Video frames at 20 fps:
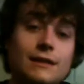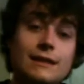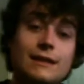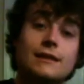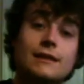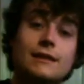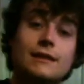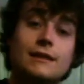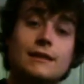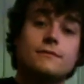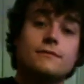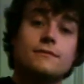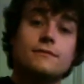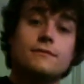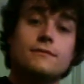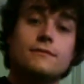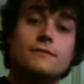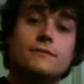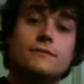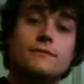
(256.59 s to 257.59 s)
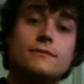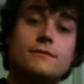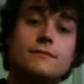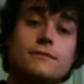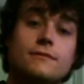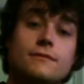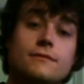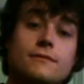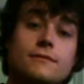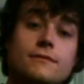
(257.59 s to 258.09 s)

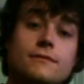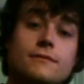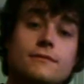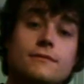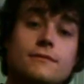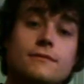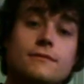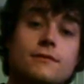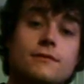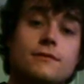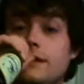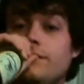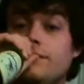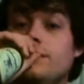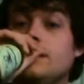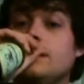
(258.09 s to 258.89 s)
Nobody speaks.